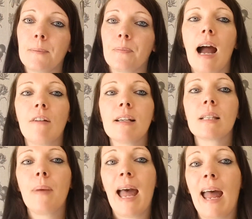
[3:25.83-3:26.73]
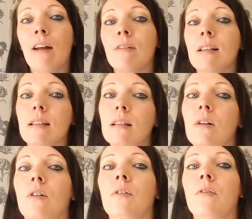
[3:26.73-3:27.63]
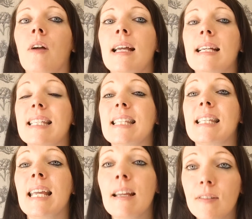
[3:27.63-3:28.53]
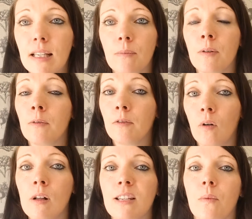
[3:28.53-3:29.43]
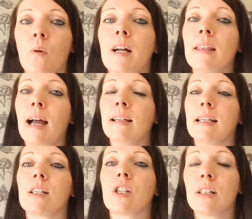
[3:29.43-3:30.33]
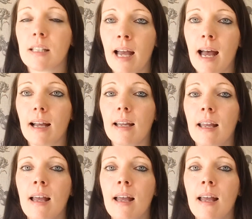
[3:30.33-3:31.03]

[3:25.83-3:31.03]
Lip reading: Harry's parents' love saves him from Voldemort in that initial attack.